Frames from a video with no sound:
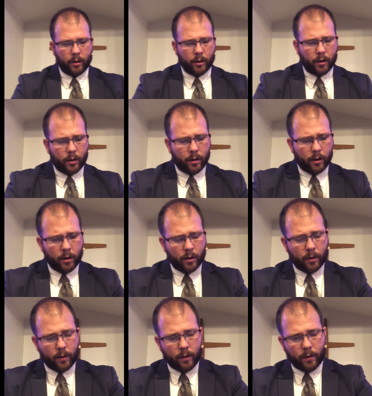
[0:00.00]

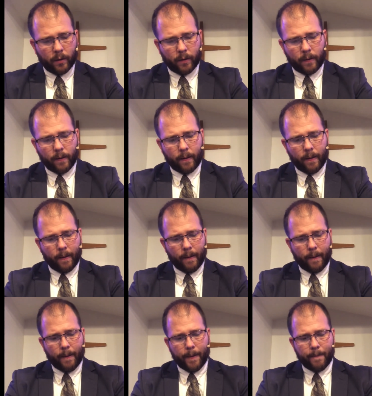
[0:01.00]

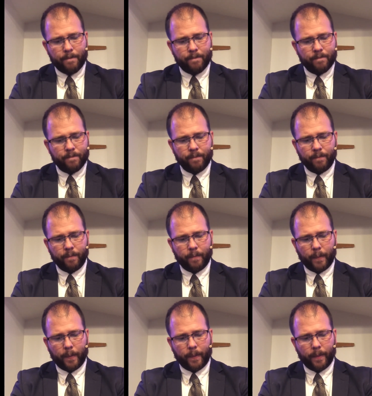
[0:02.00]

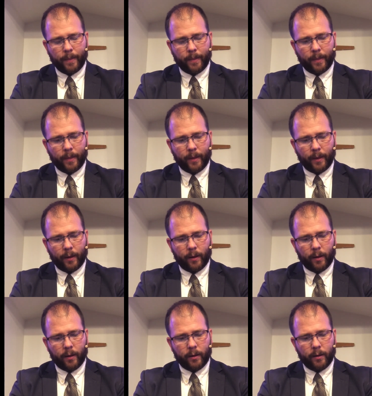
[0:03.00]

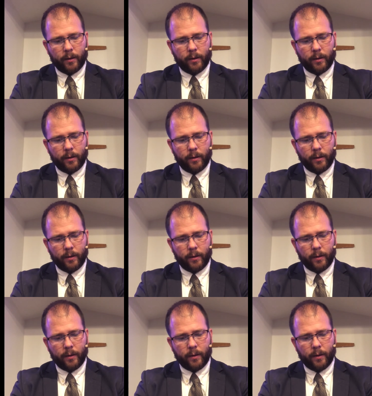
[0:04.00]

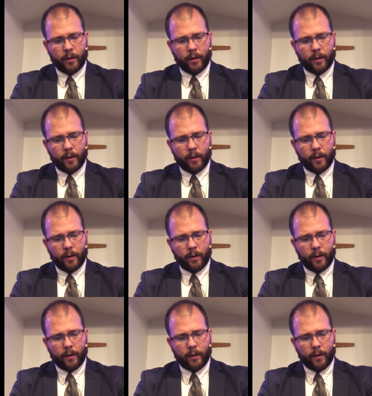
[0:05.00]
Nothing is said.